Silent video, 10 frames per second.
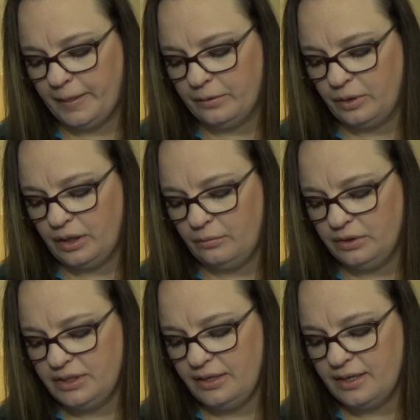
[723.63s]
Okay,
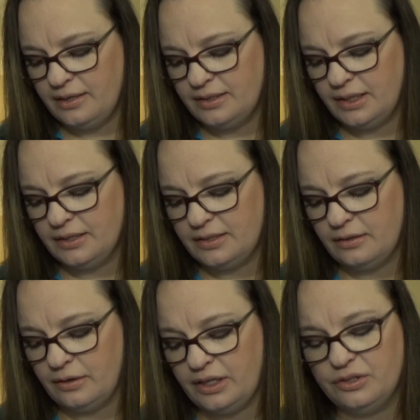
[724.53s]
we'll take that into
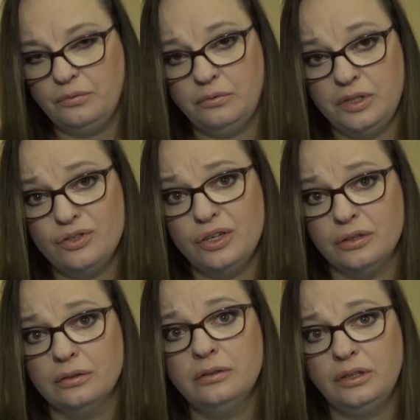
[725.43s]
consideration when we do
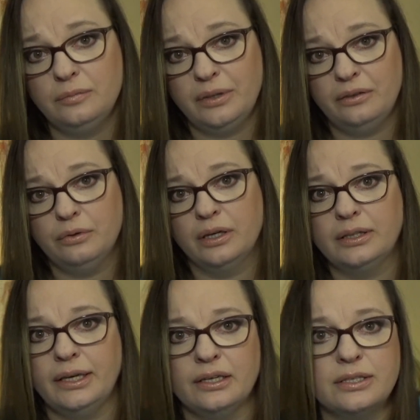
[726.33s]
your blood
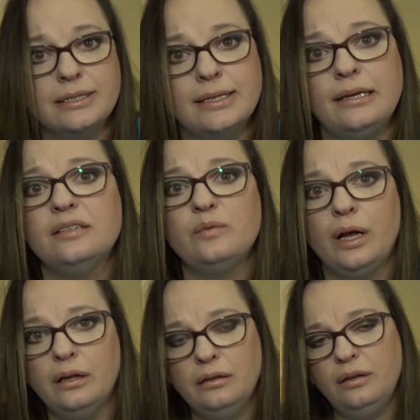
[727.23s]
work later today as
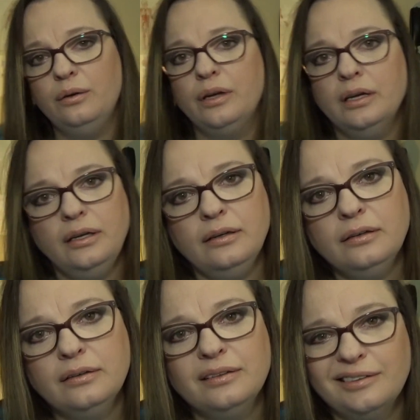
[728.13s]
well. Okay?
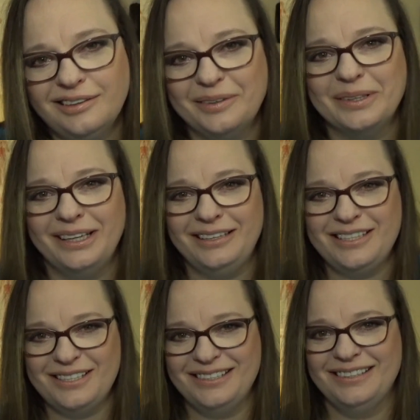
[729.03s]
All right.